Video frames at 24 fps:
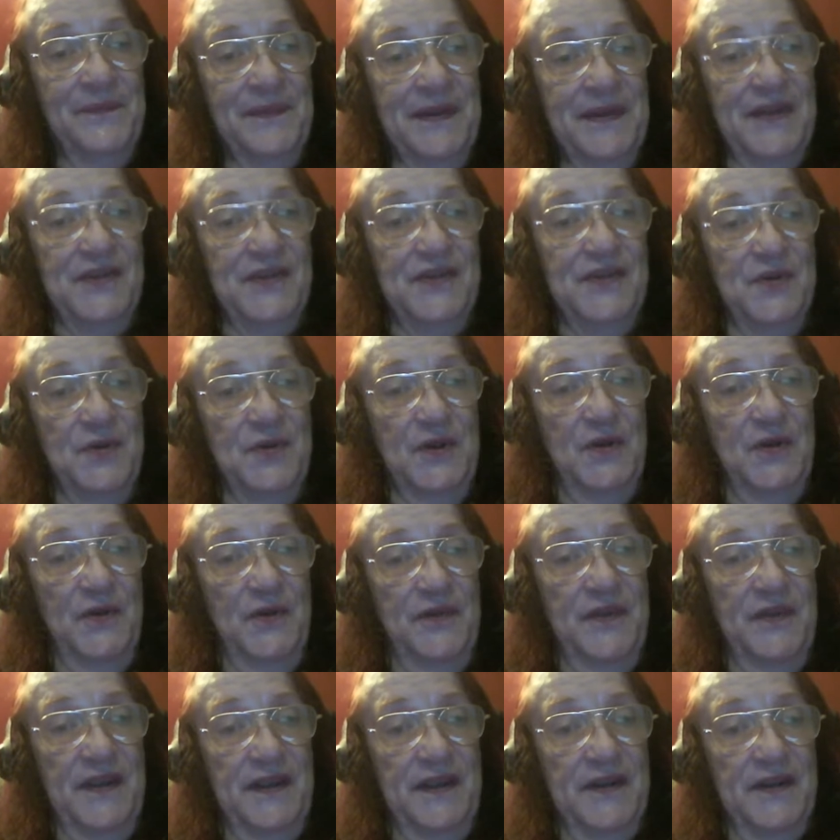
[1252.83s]
is doing
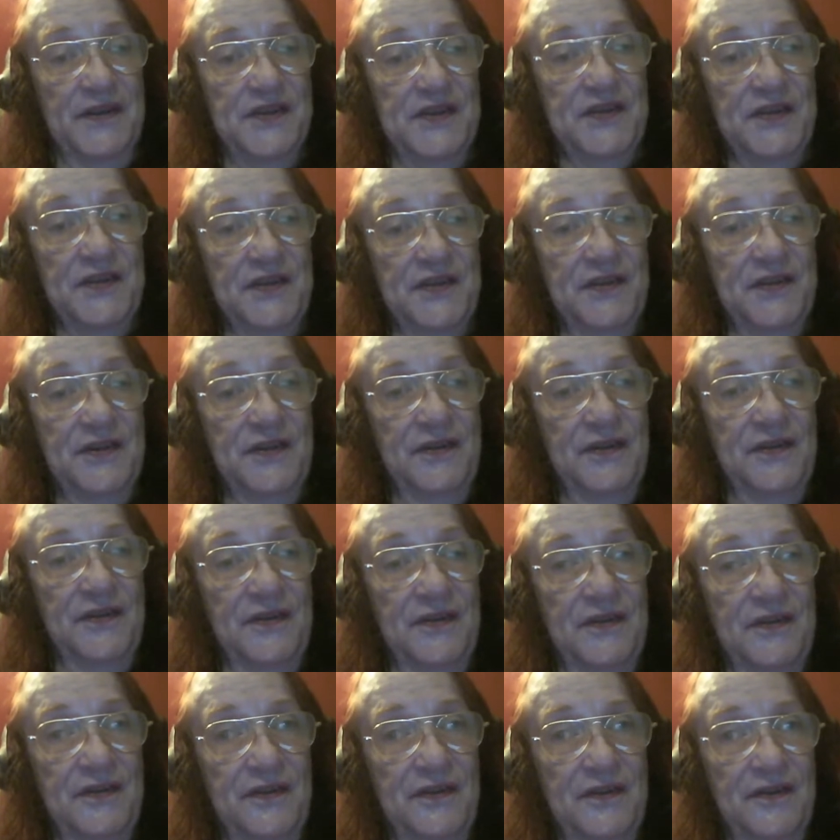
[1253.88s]
good things.
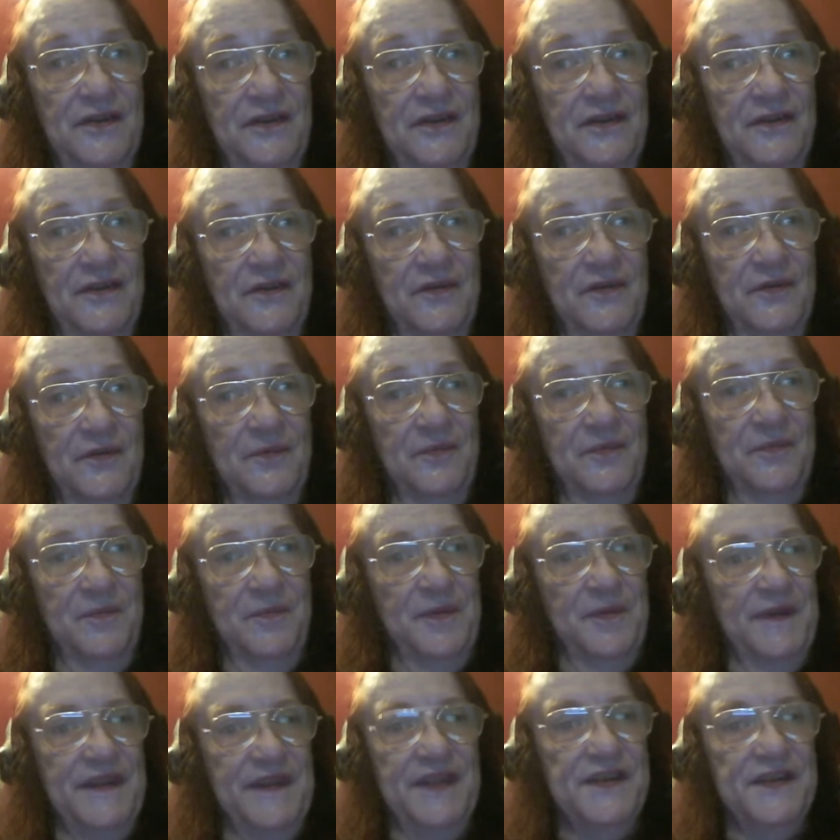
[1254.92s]

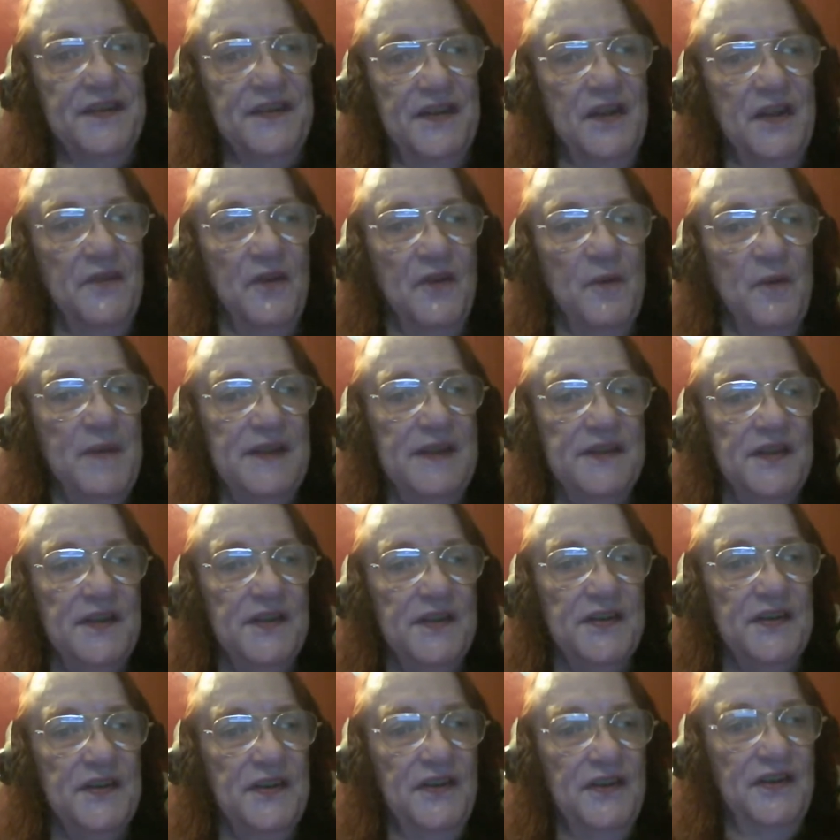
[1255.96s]
But that's none of our
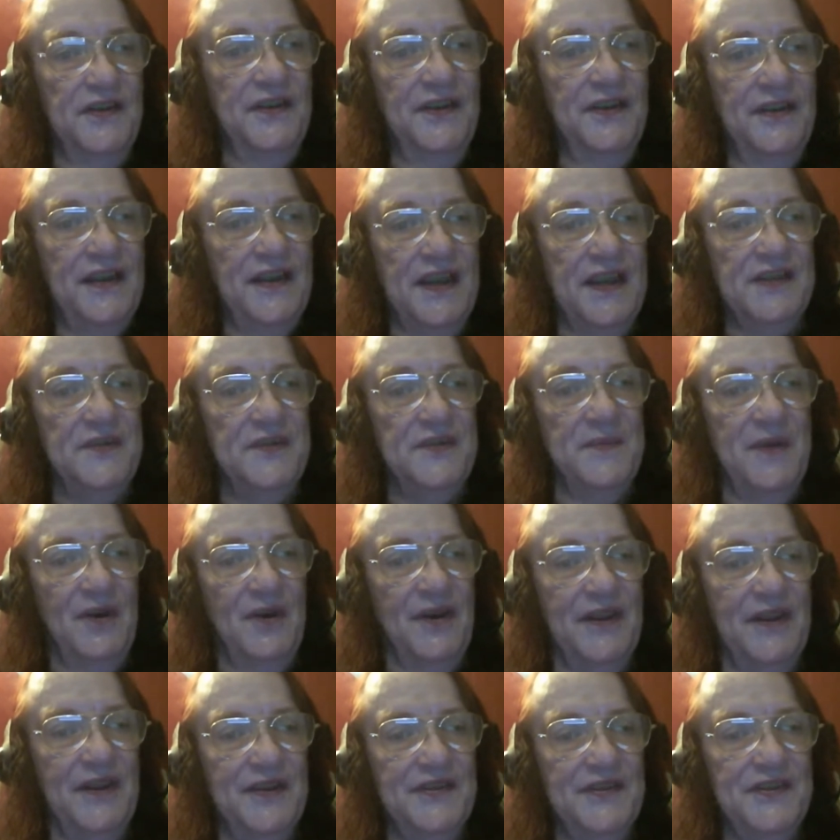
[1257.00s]
business as
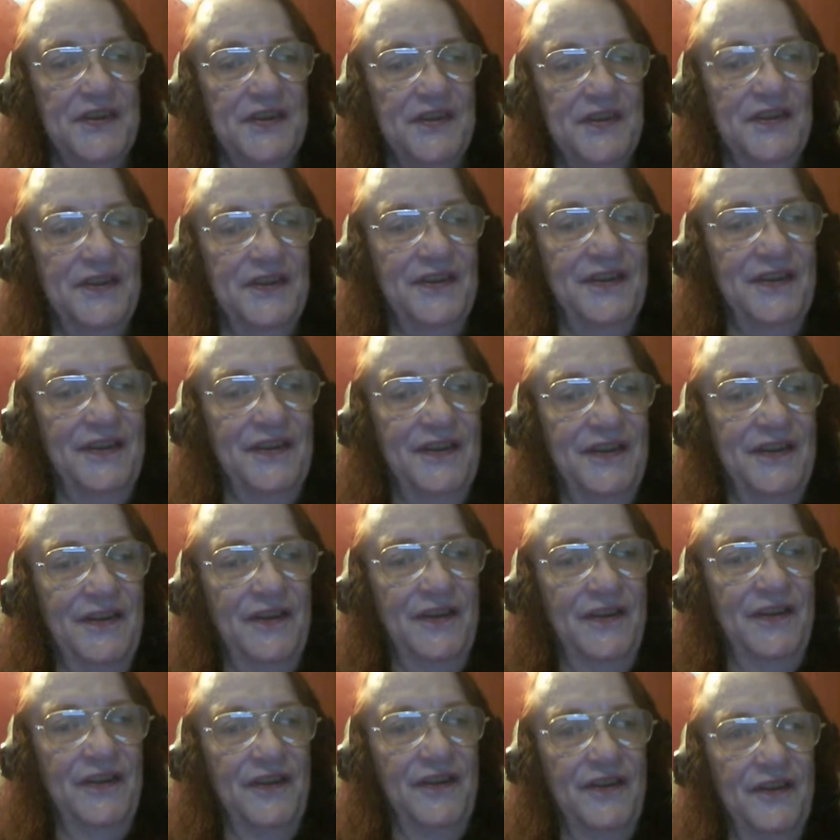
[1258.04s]
Americans.
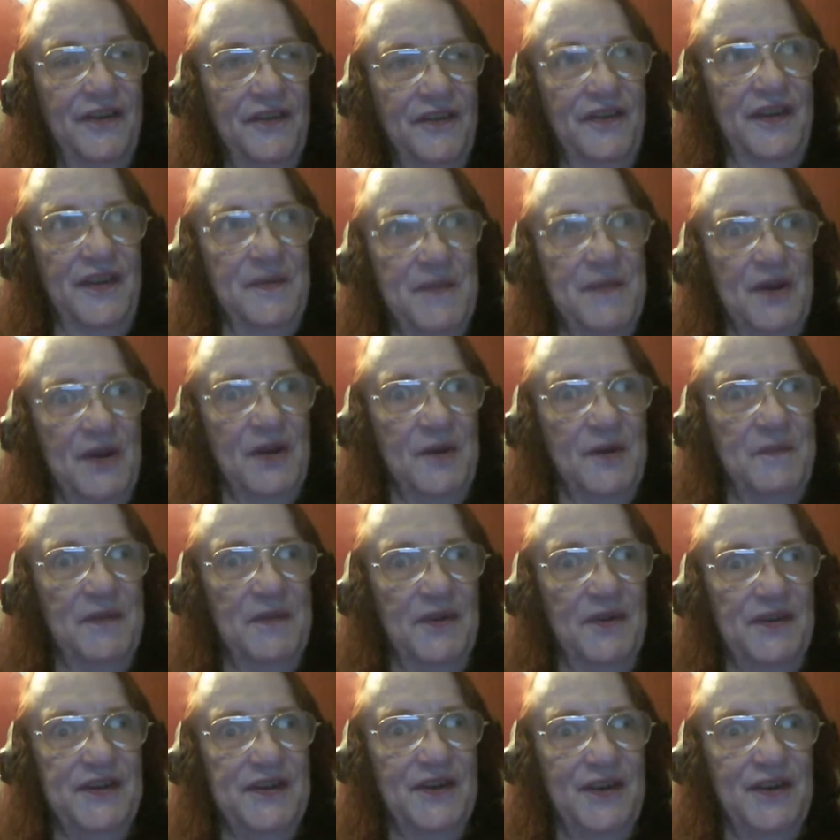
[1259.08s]
The American
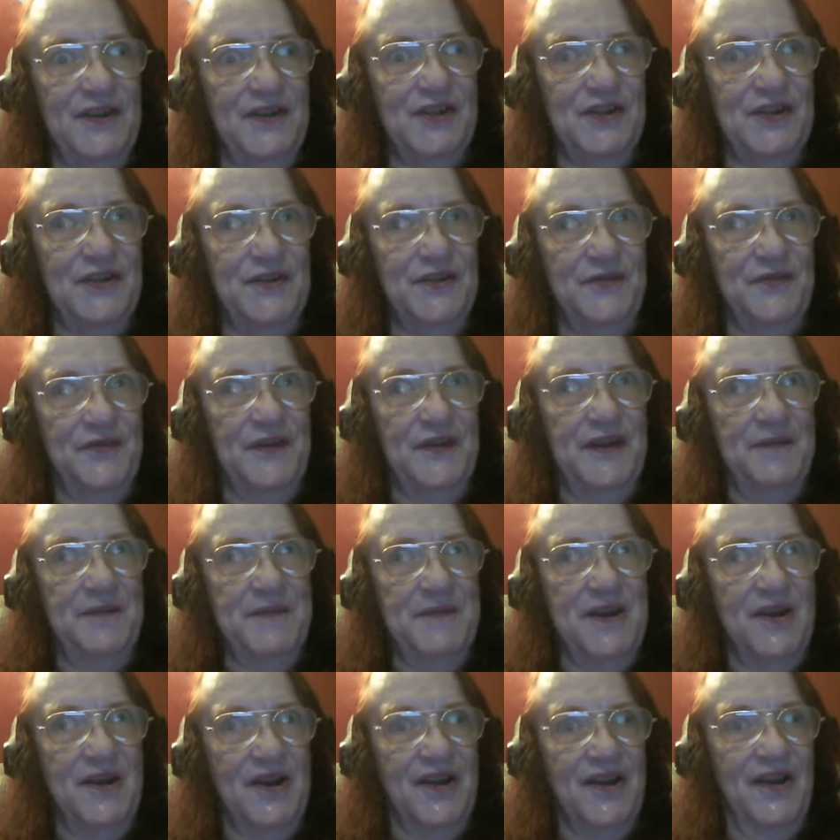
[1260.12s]
military should defend
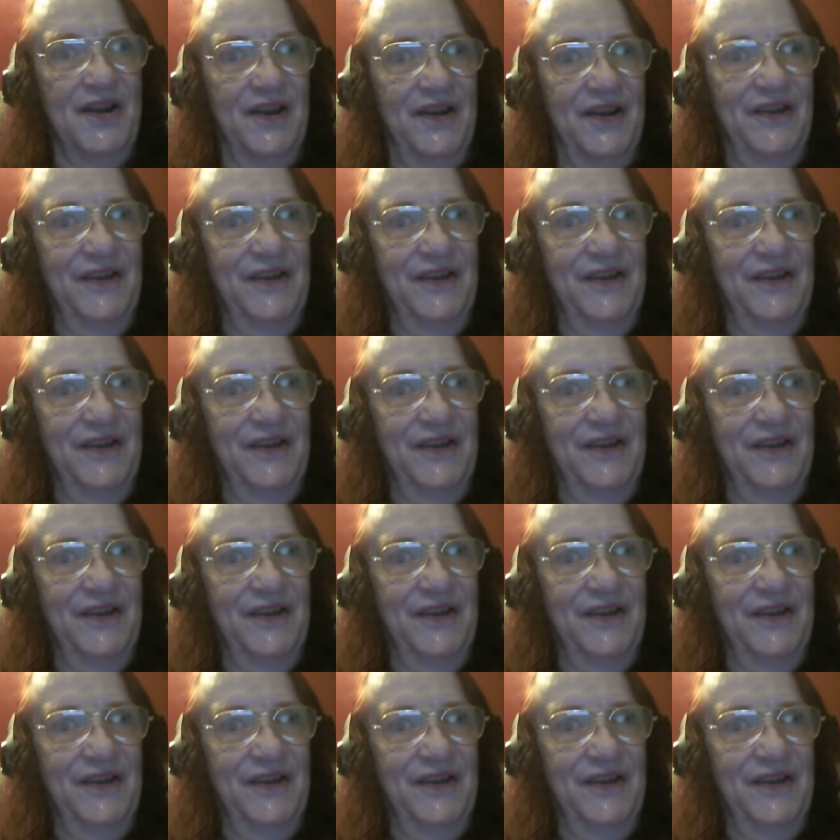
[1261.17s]
America